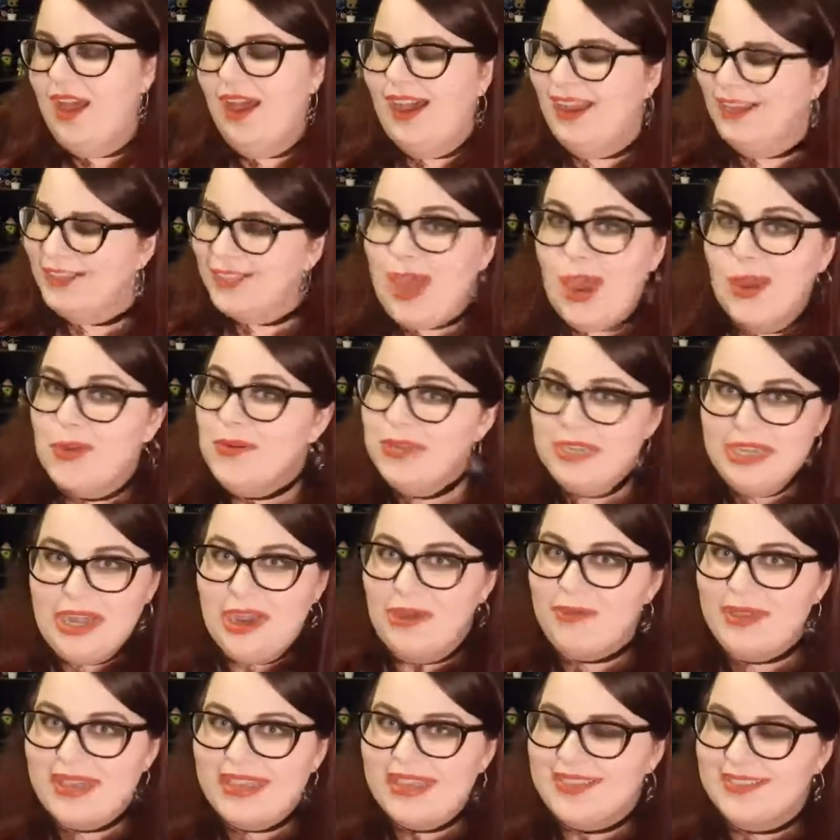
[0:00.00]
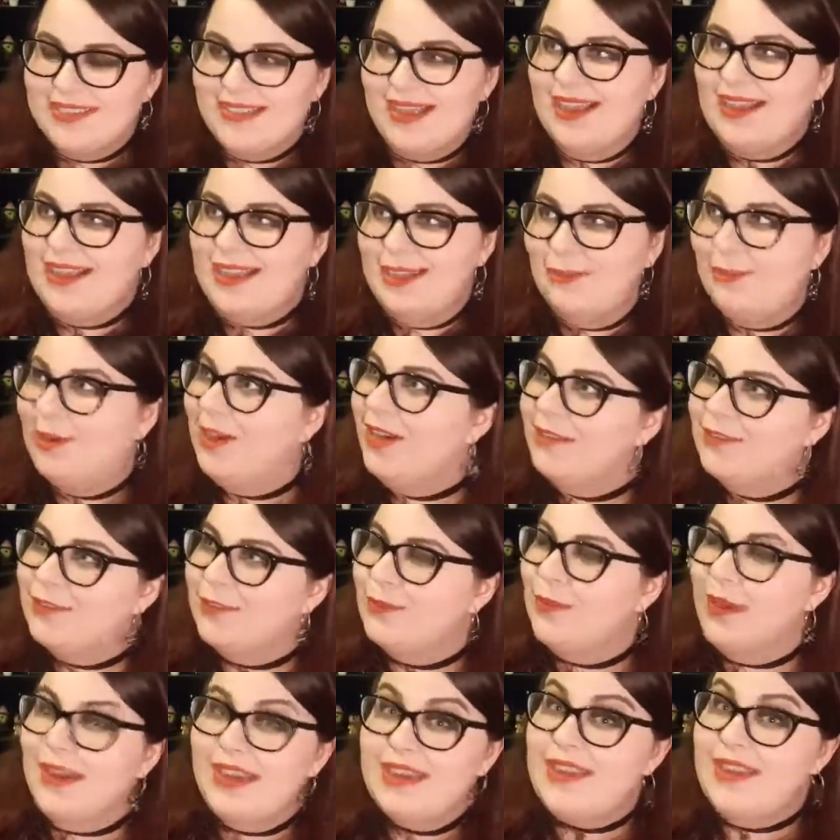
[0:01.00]
I don't know it exactly word for
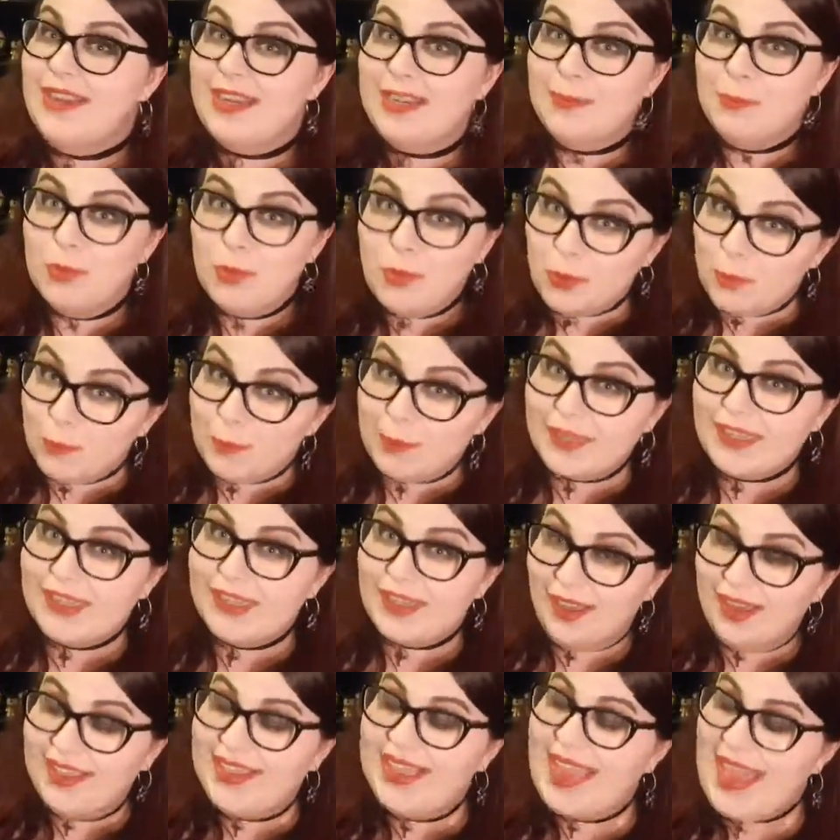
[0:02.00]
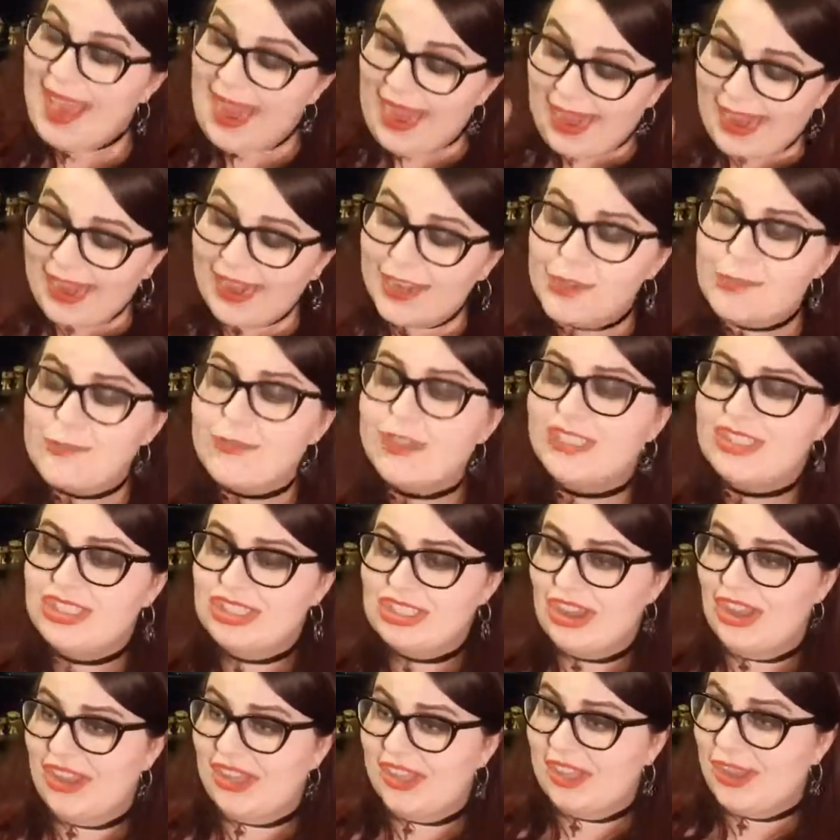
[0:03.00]
word anymore, but I can
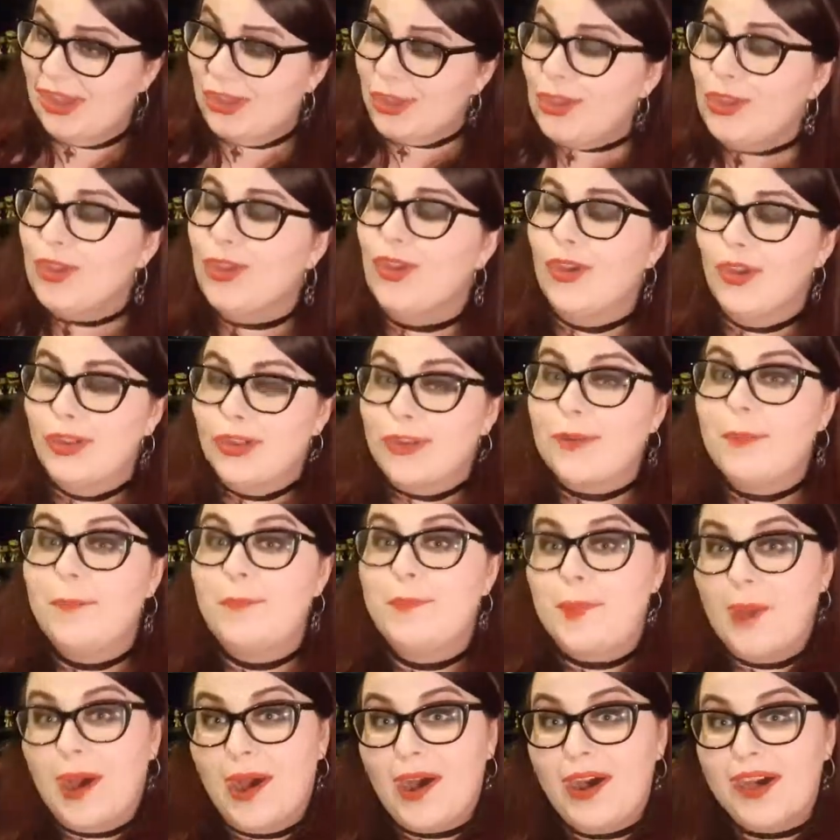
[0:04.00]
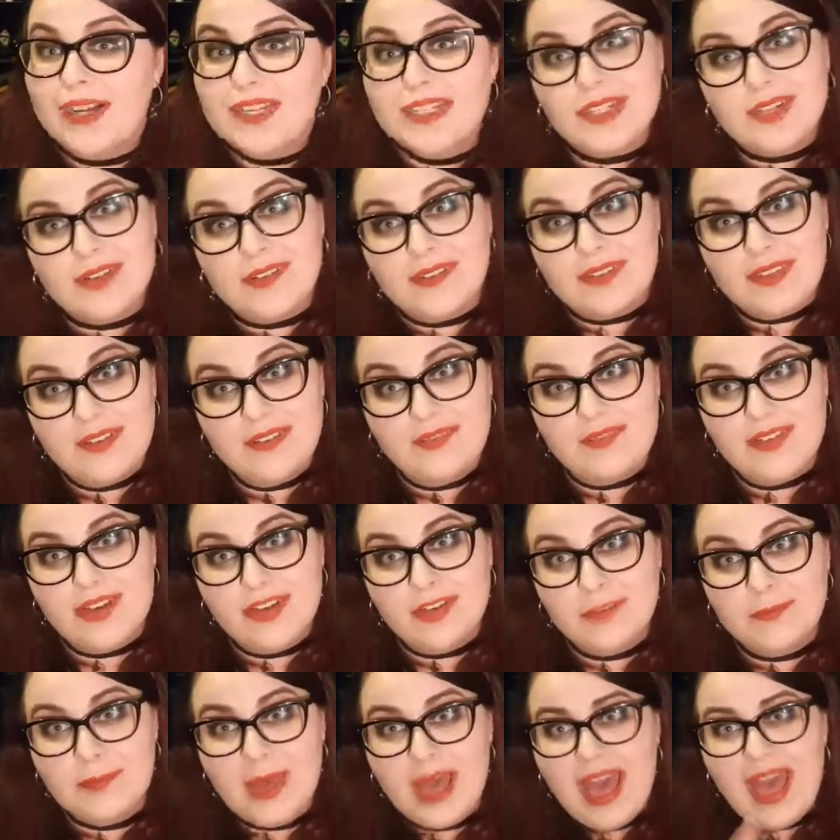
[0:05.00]
recite a good part of the
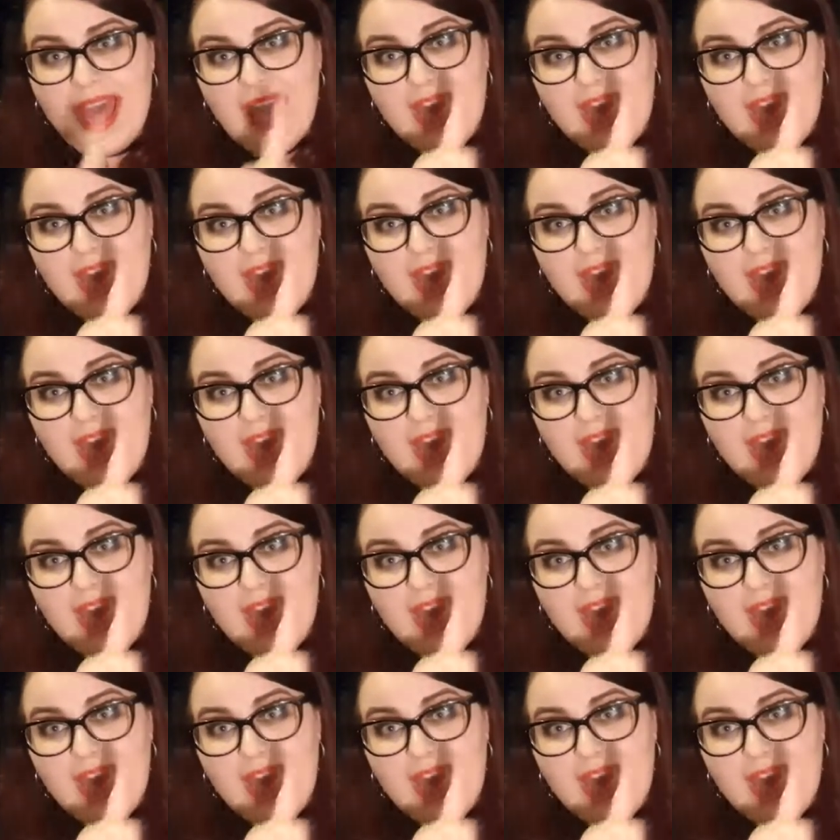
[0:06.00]
film.